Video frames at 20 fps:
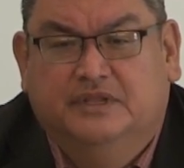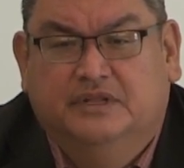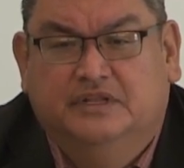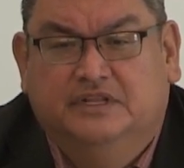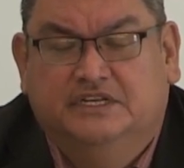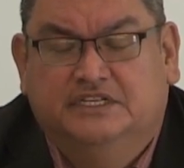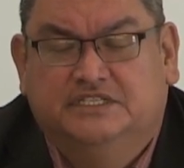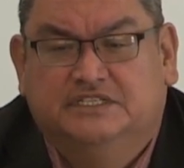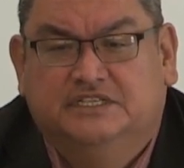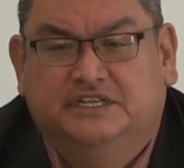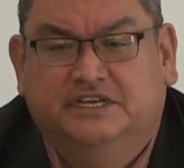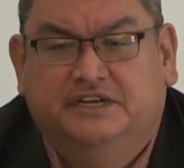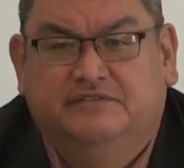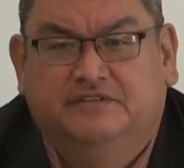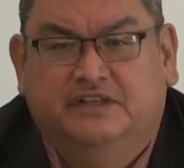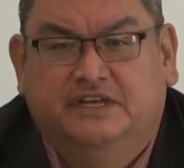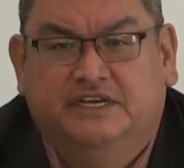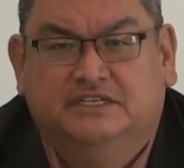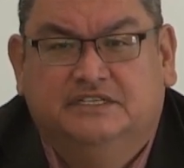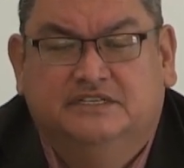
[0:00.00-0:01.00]

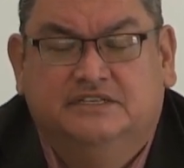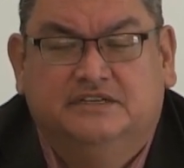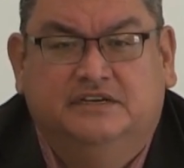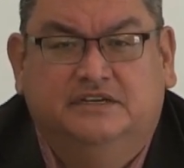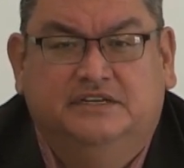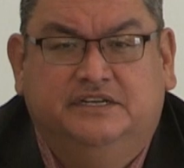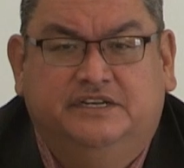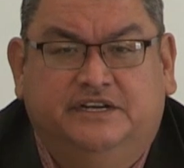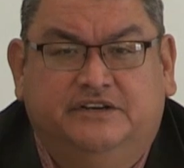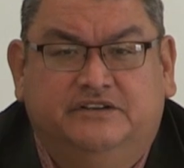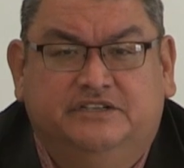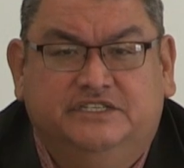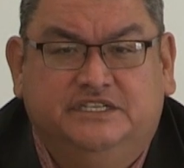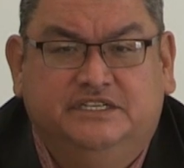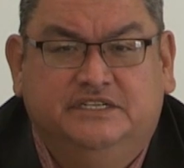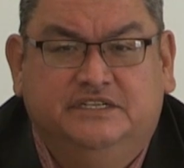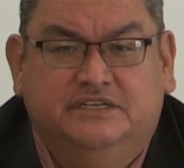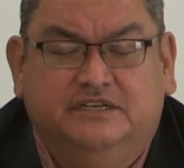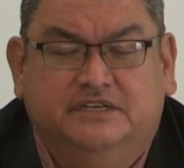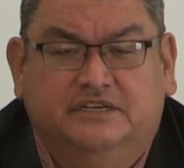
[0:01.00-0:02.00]
legislative liaison and
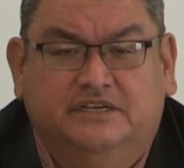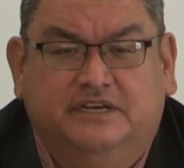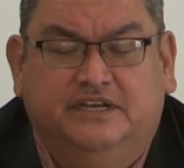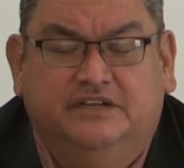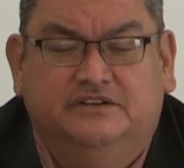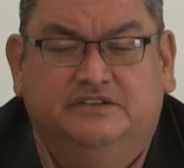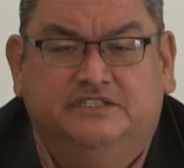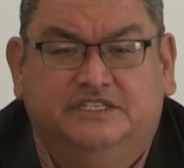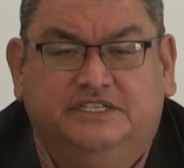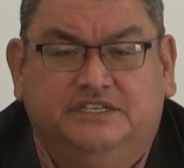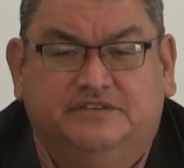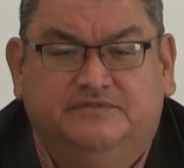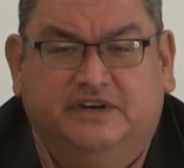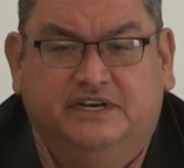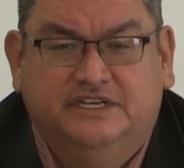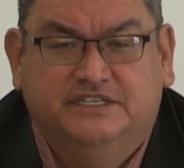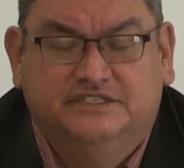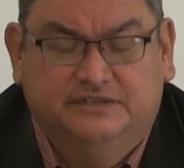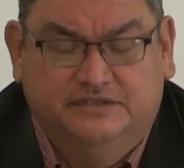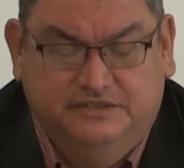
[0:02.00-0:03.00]
energy
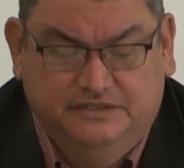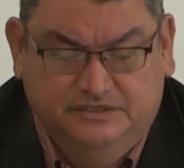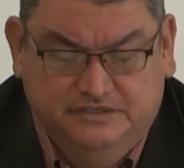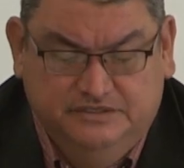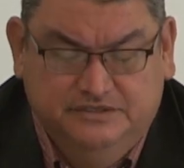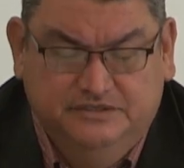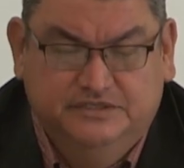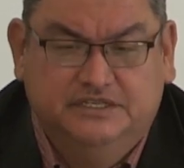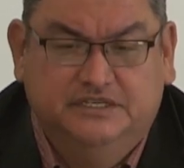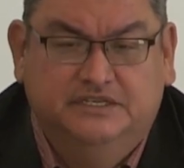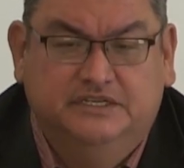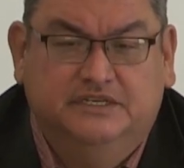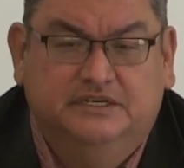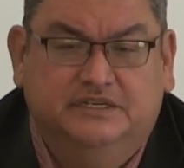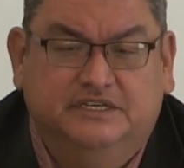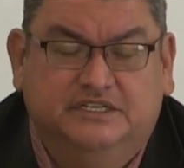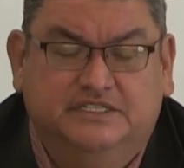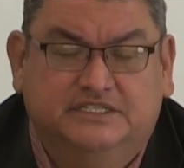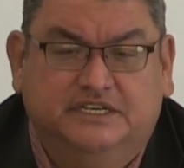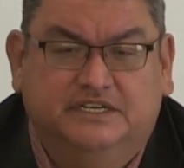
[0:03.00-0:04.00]
advisor to the
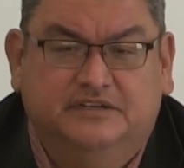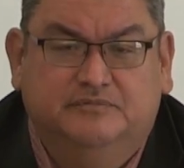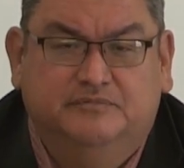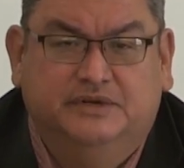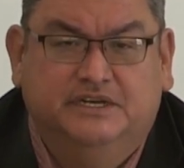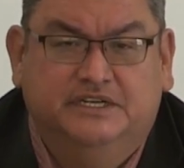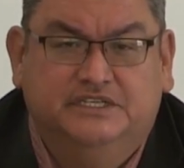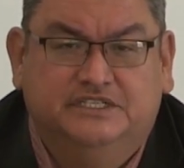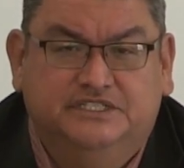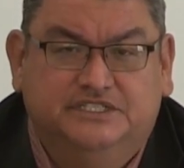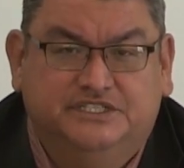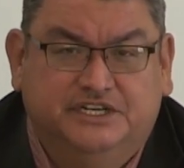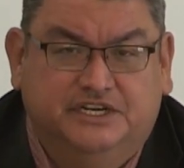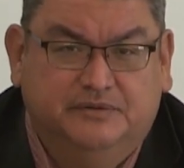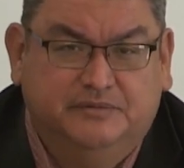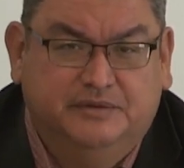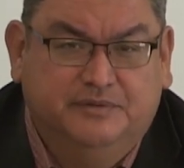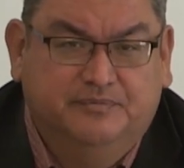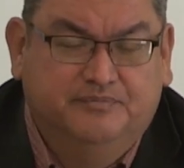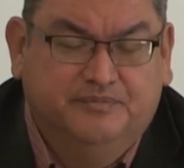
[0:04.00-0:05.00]
executive branch and
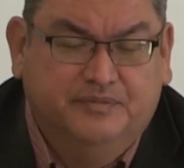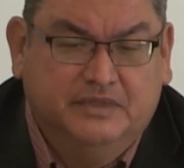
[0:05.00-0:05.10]
chairman.